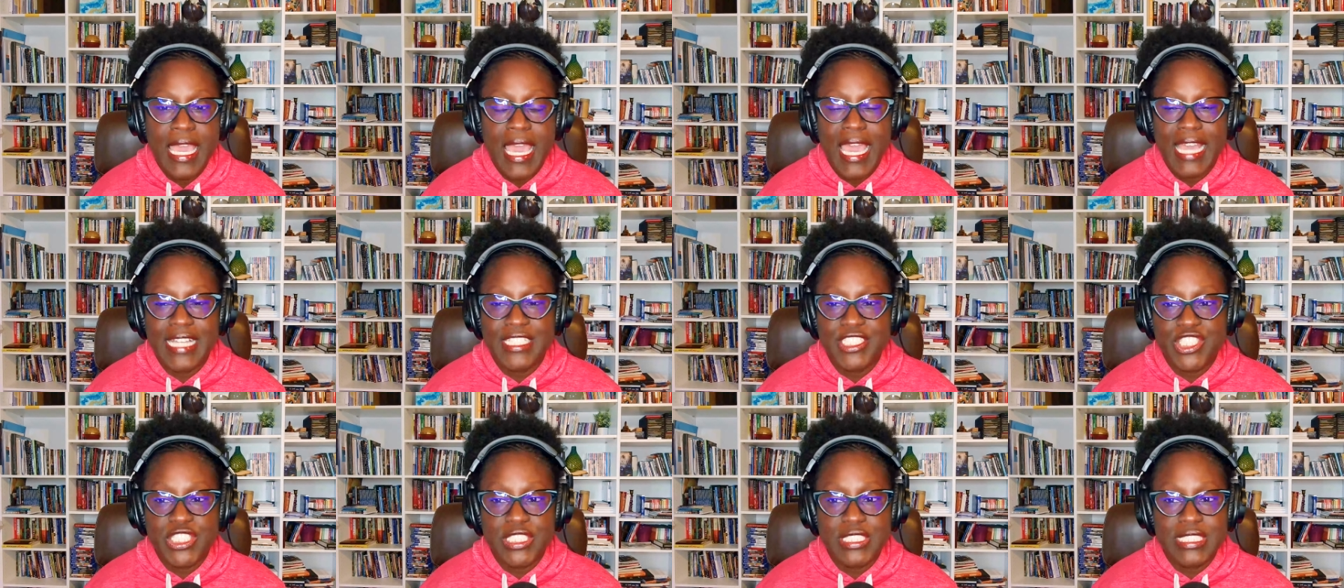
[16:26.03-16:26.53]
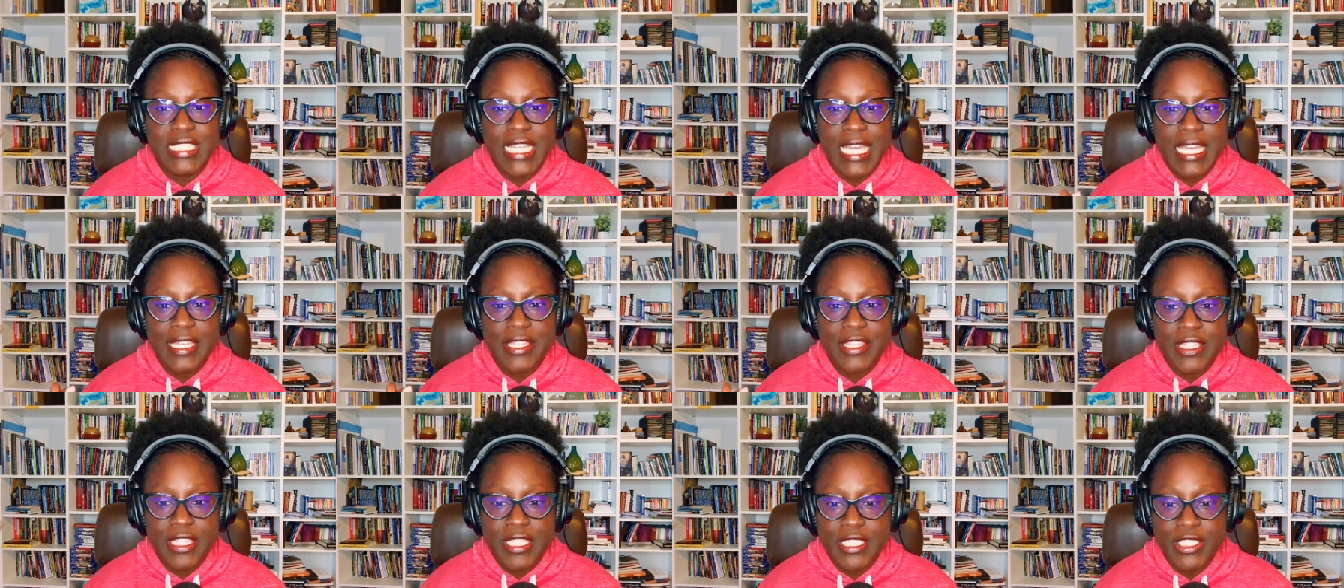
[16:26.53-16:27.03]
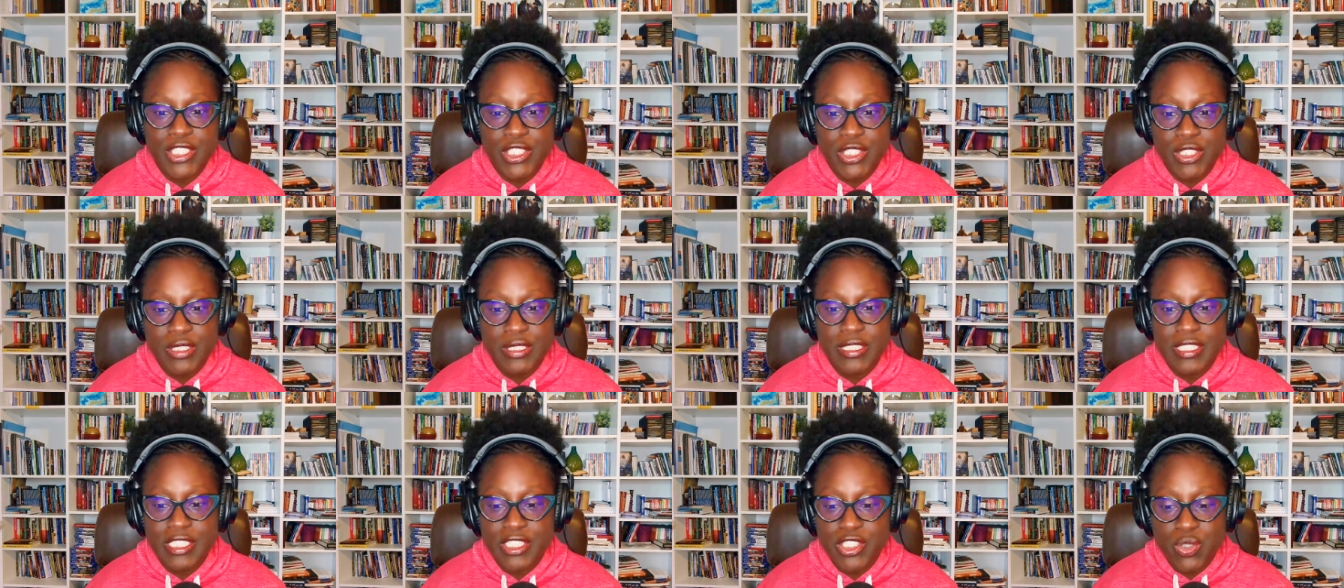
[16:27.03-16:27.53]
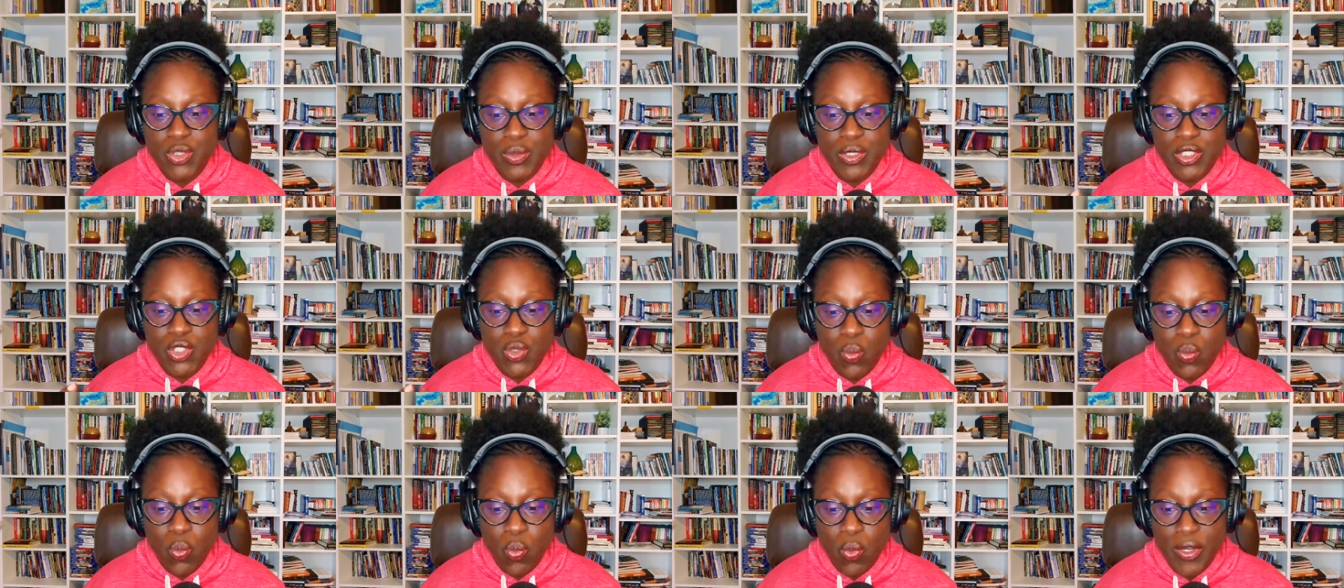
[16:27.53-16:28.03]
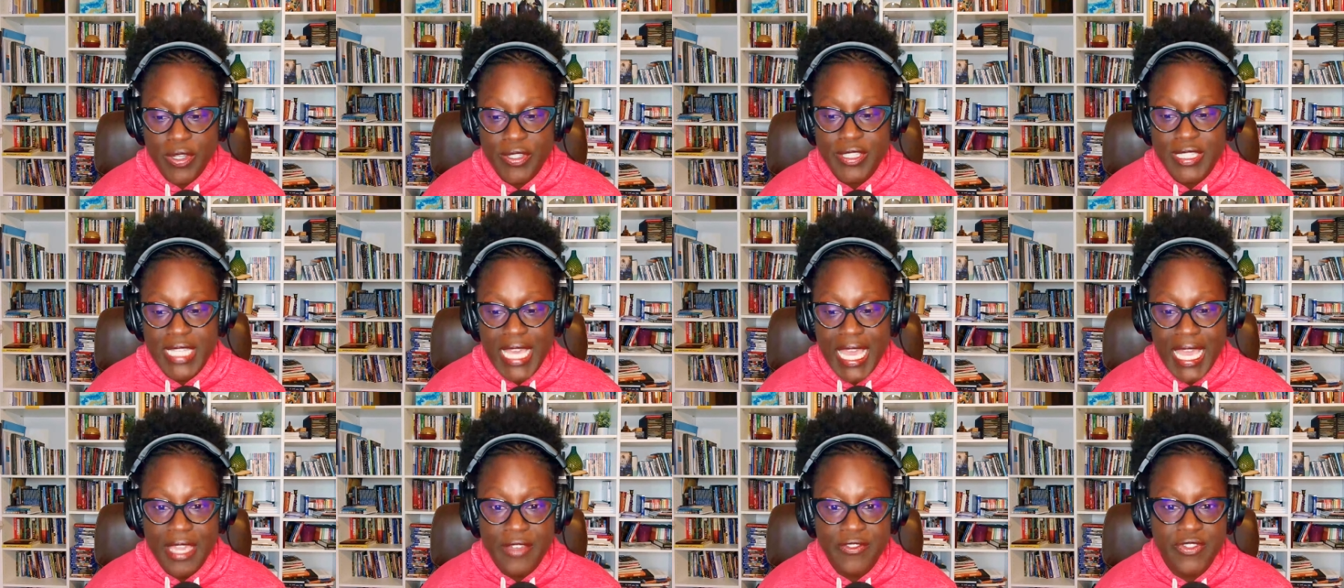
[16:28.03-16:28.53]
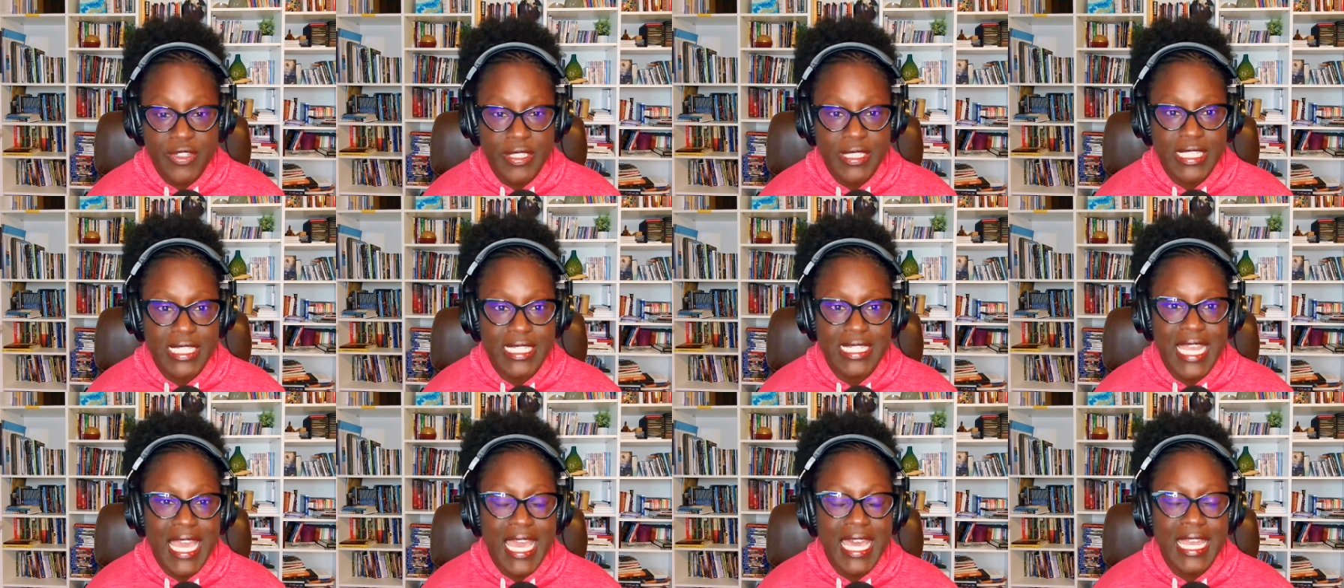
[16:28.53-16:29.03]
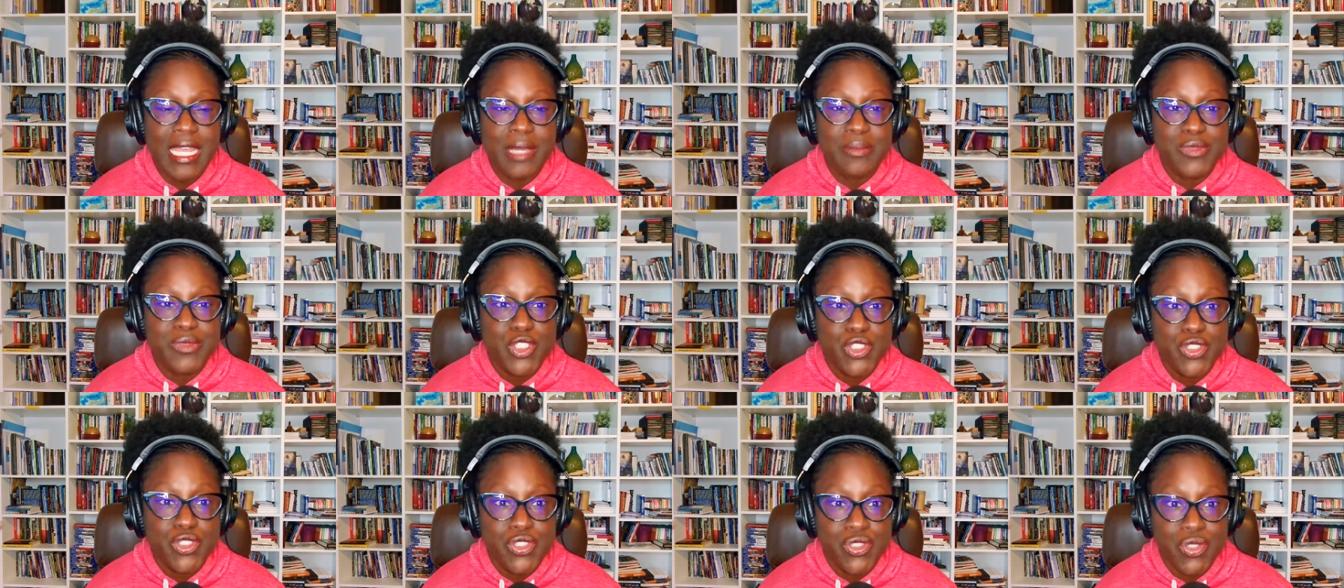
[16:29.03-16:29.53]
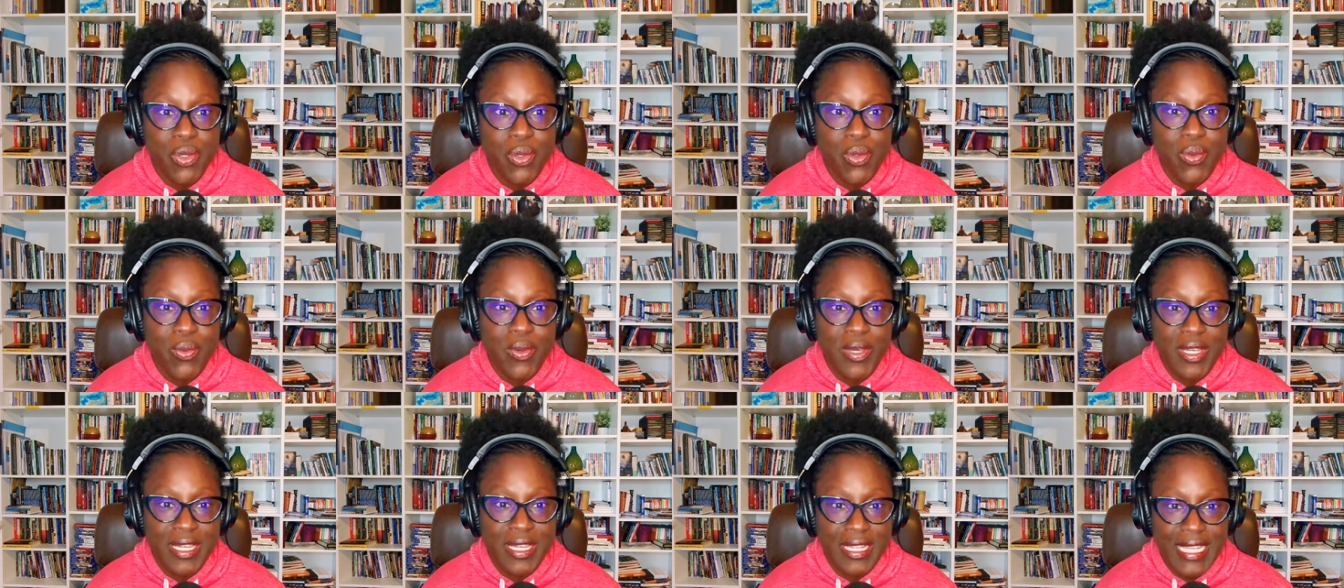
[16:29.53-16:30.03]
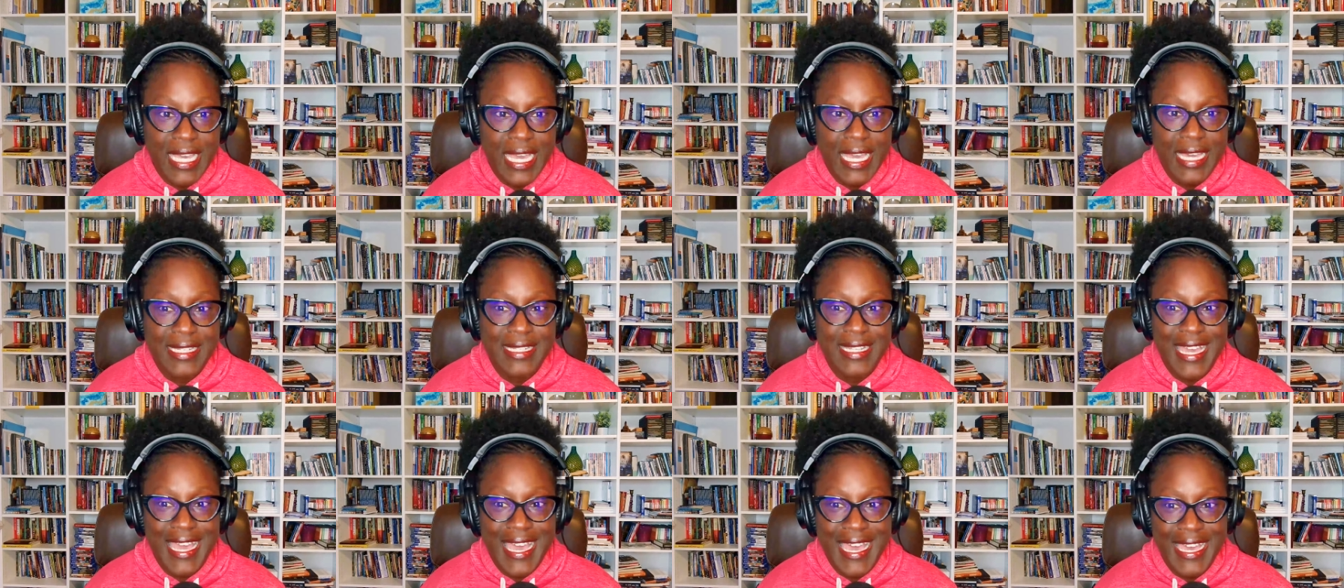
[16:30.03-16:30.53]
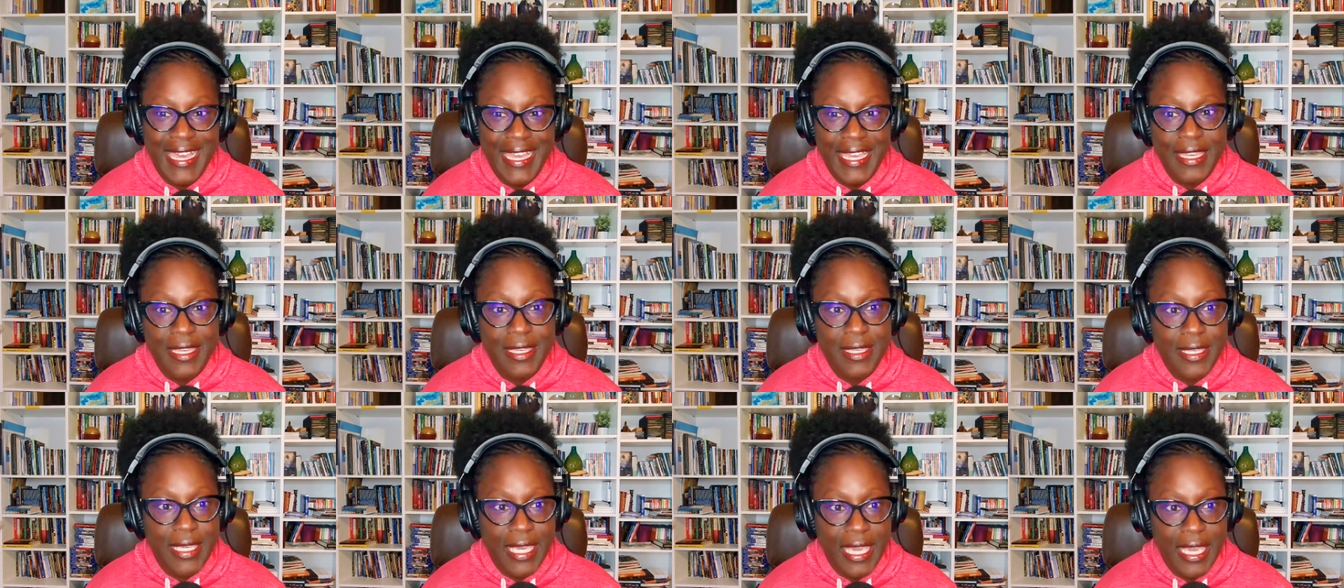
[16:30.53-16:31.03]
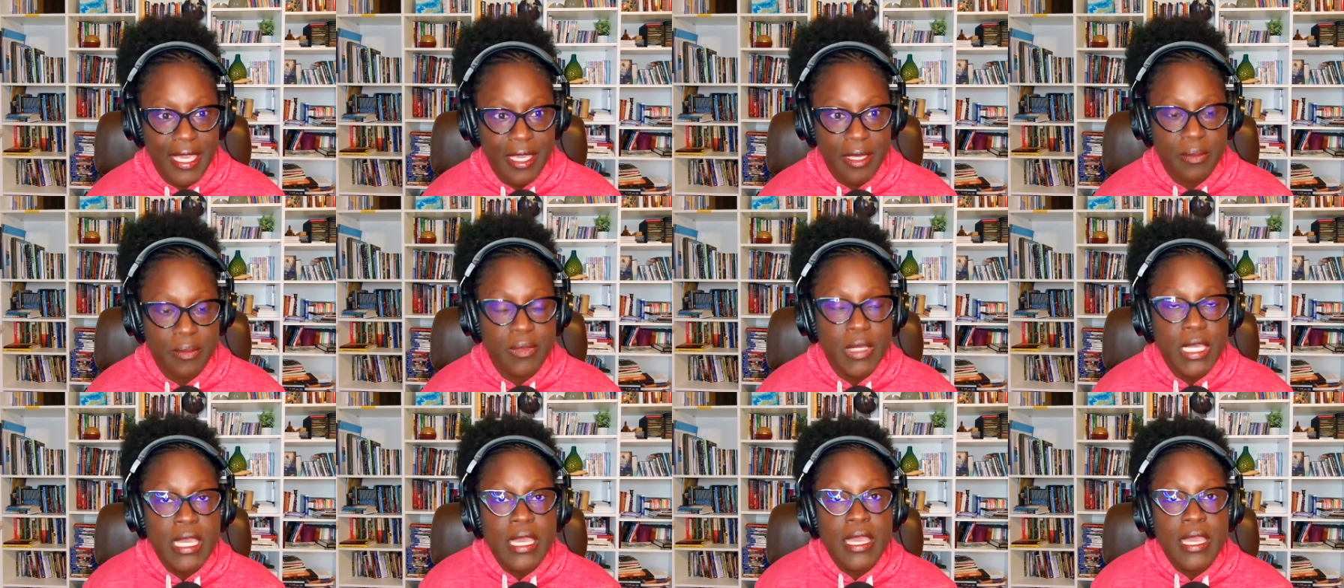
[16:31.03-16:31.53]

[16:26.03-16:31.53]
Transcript: And she's like, this was worth everything. And I'm so glad I came.